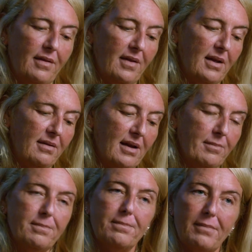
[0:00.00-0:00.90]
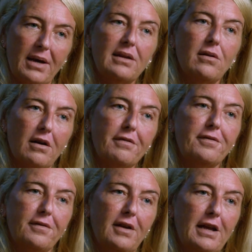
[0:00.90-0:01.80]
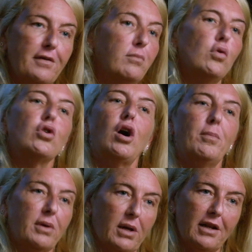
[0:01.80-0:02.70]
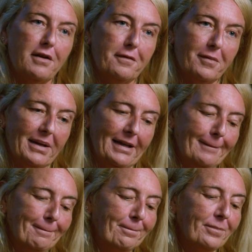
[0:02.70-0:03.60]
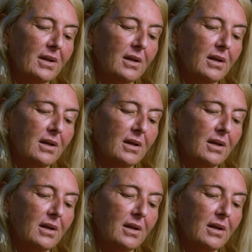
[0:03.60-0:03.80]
then that made life even more complicated for me. You